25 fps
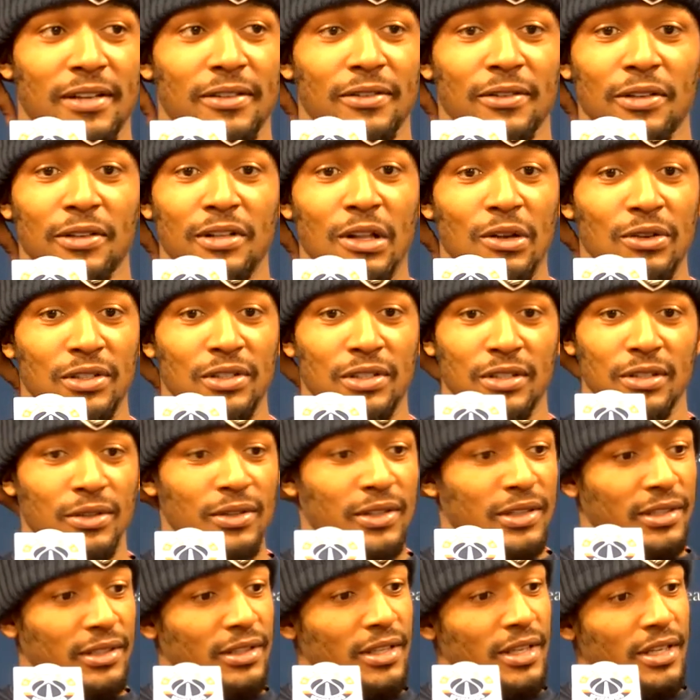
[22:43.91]
or close to it.
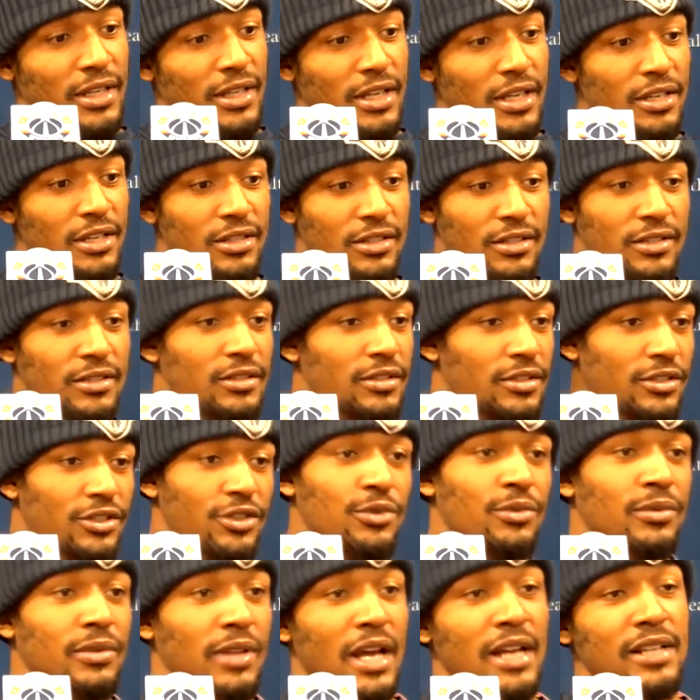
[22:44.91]
Like, he's
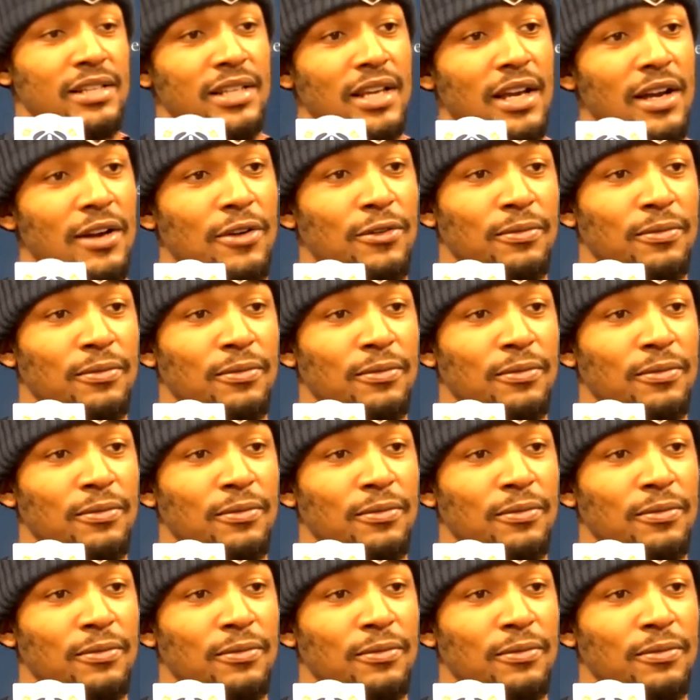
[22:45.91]
shooting lights out.